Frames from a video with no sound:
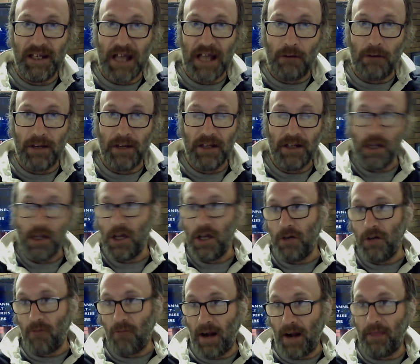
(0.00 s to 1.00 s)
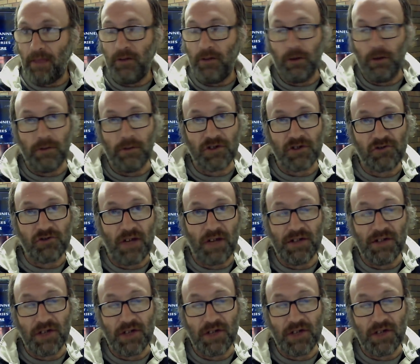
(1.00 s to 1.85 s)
going rather than doing a straight